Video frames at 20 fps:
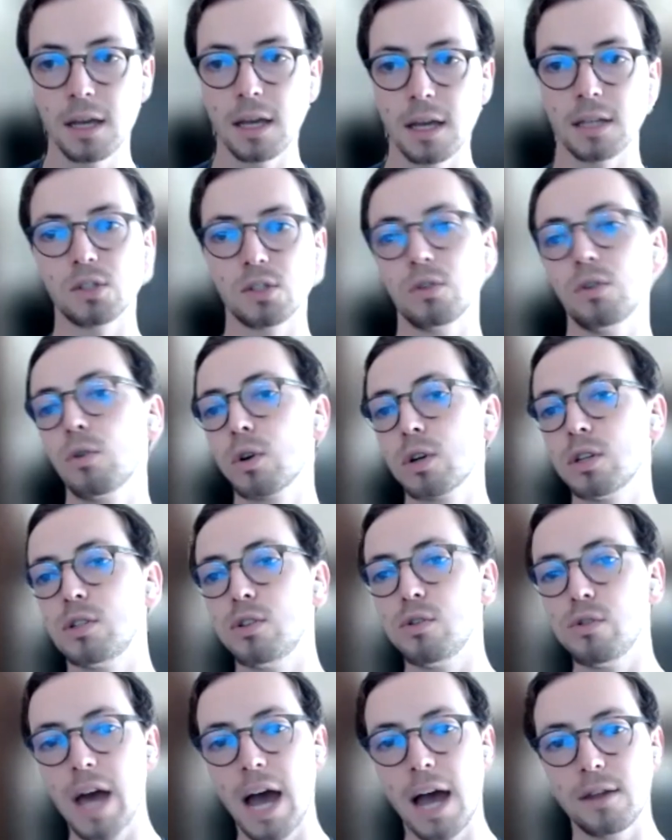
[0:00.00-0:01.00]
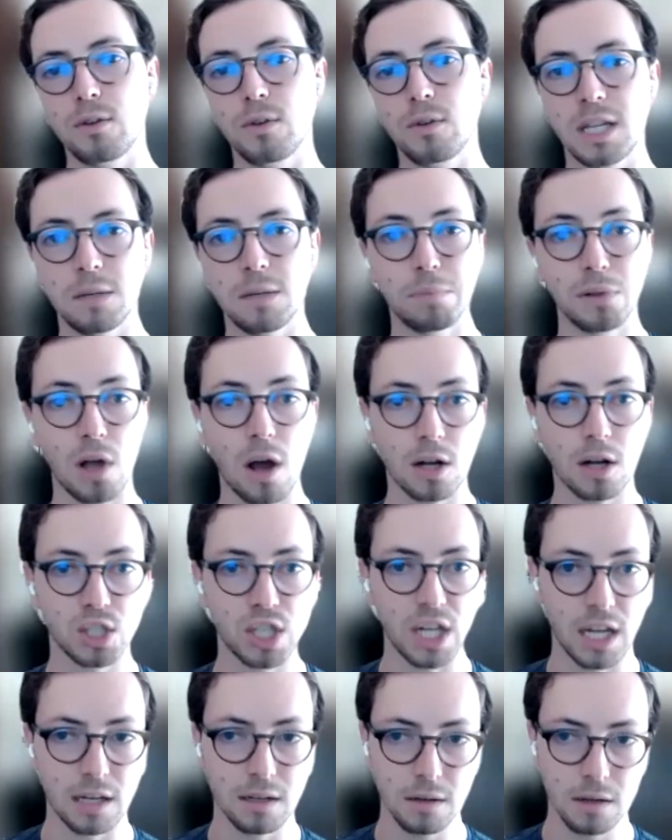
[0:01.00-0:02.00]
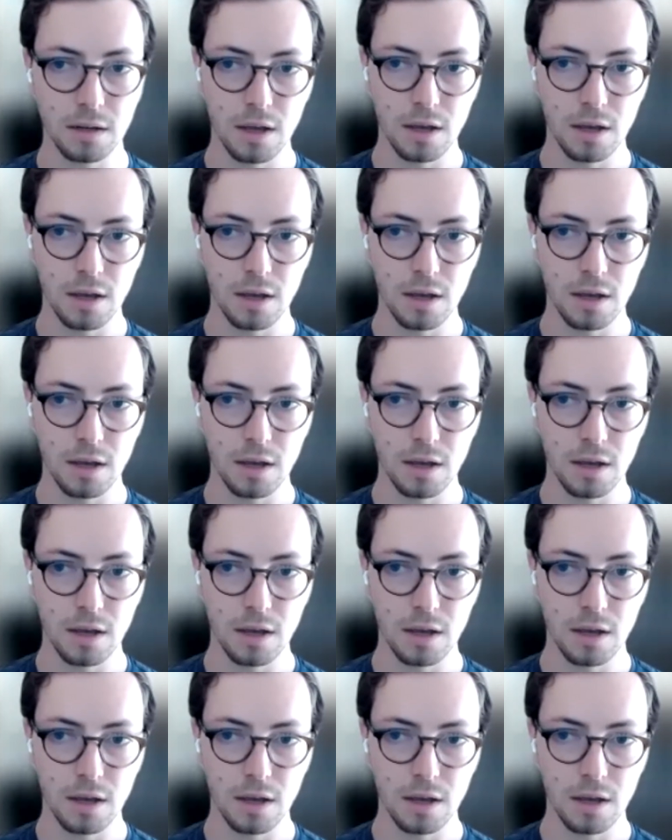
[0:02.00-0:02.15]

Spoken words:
So in order to do that, you need blockchain